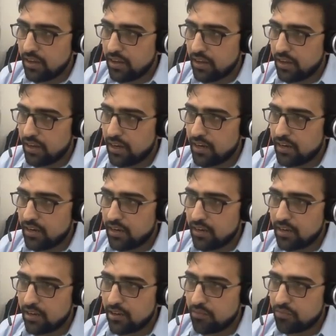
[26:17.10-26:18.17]
and
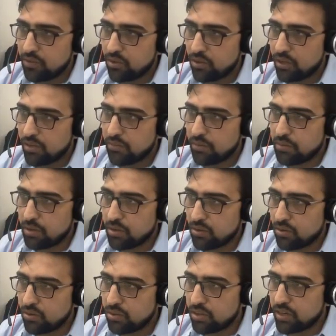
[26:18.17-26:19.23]
you can maybe
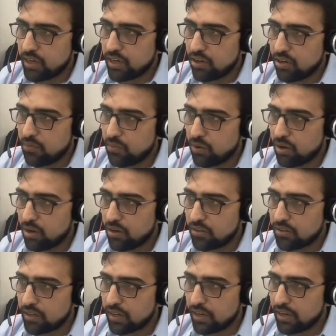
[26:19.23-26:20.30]
close the dialog
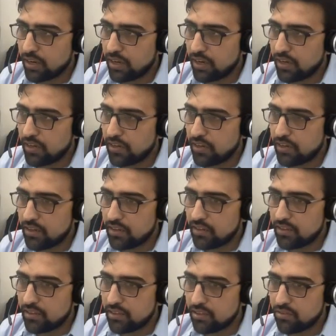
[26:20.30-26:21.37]
box, and
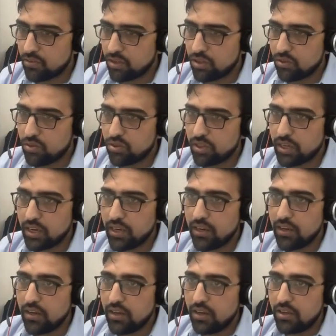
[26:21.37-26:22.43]
this is what you see.
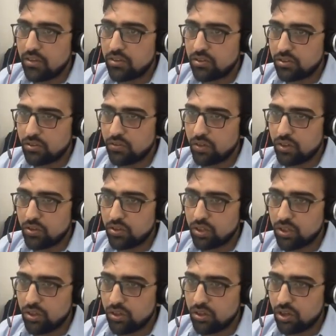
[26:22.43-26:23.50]
So what you
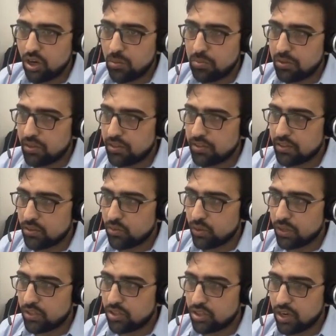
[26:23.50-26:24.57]
see on top is a
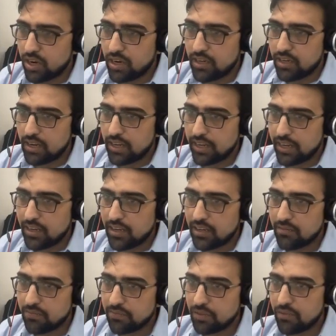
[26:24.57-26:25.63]
quick start link,
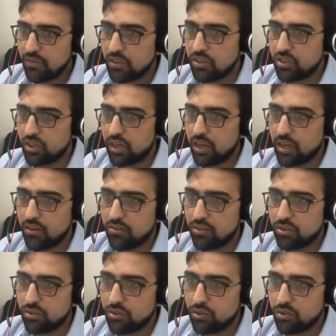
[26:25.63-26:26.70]
which allows
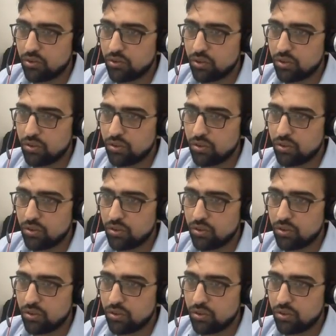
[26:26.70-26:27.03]
you to